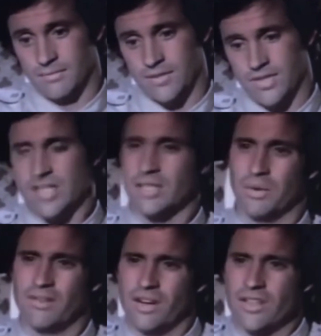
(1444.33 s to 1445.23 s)
It's just that
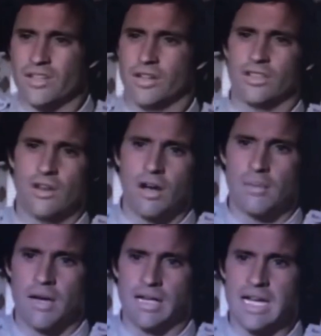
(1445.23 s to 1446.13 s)
whenever I start to
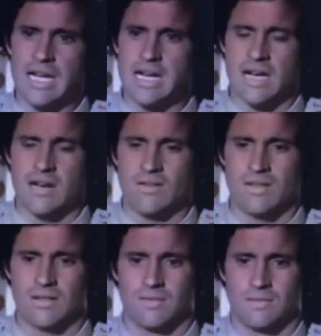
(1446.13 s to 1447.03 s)
talk about Lane, I
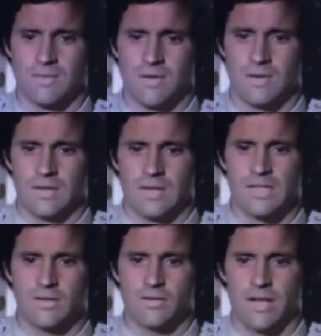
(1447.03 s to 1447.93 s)
always
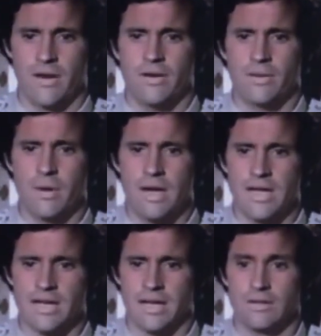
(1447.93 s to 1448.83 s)
get so carried away.
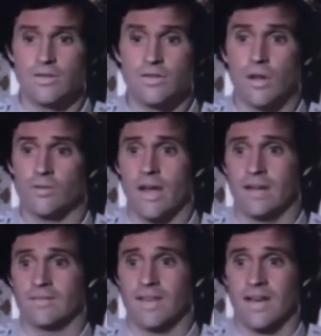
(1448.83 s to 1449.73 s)
I lose all
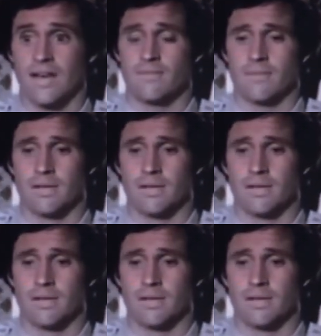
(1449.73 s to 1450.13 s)
track of time.